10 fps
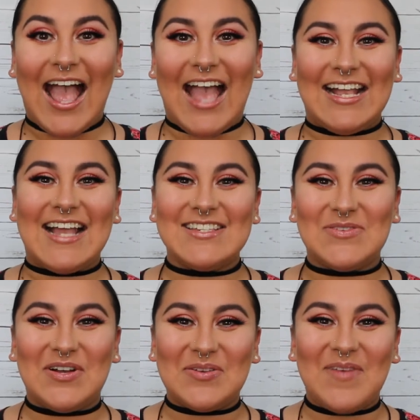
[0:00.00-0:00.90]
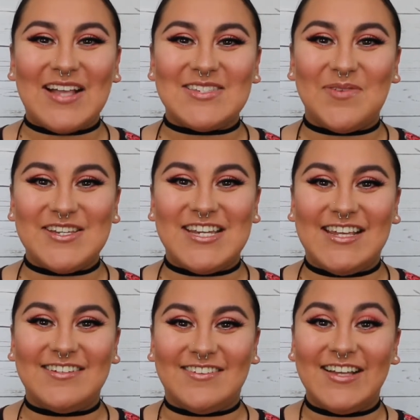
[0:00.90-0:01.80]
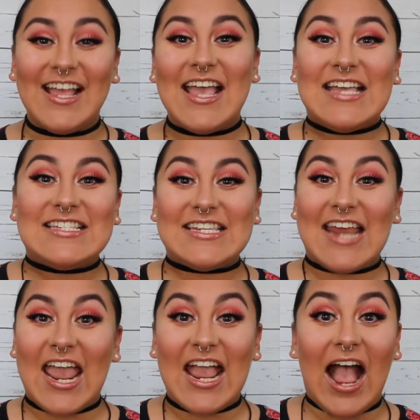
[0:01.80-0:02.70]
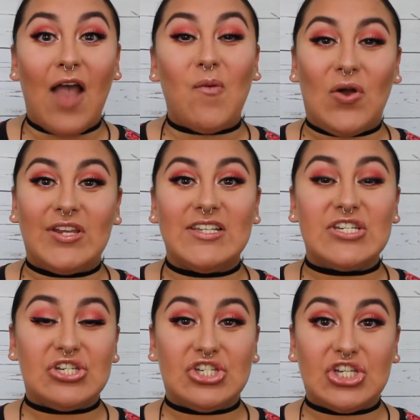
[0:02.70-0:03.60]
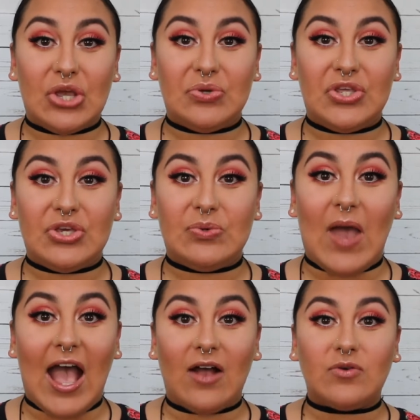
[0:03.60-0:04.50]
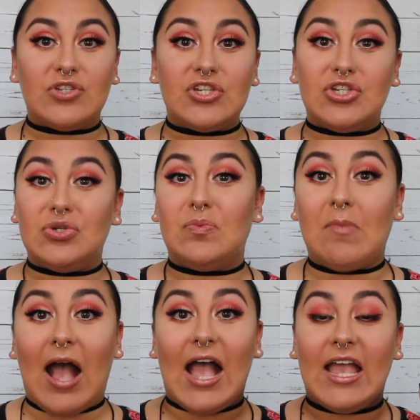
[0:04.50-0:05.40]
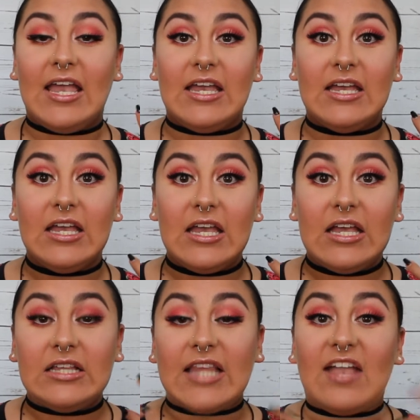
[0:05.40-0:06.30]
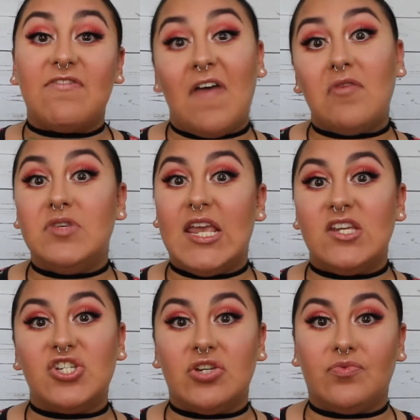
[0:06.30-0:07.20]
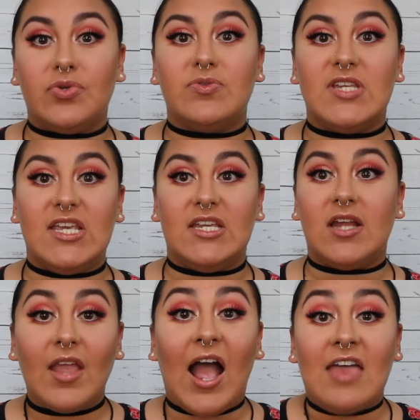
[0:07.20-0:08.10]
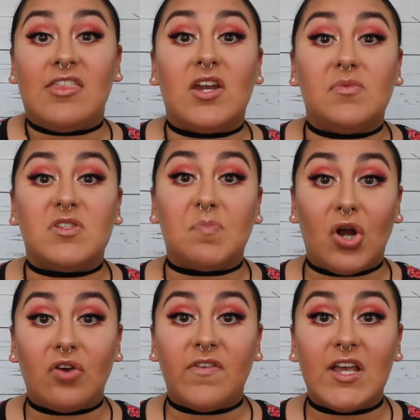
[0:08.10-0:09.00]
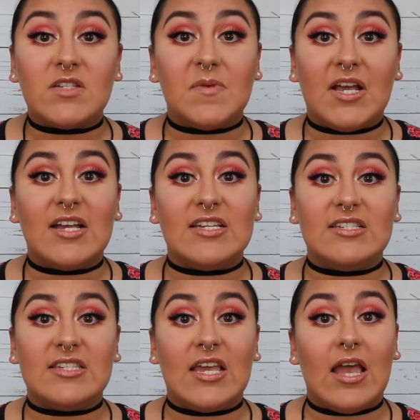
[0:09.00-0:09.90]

Hi guys, welcome back to my channel. Today I wanted to show you how to do my foundation routine. I thought it was perfect because